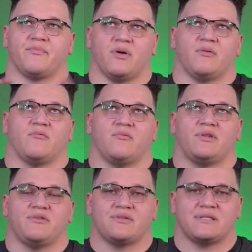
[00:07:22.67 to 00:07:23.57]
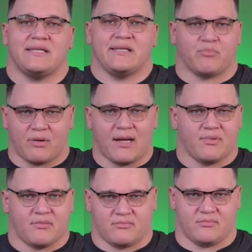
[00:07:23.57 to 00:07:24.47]
But when you see the
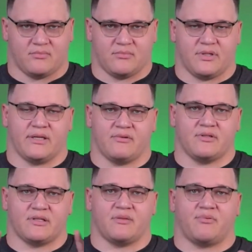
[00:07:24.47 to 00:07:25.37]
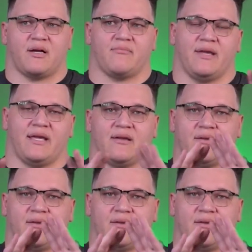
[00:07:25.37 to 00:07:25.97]
problem, hey,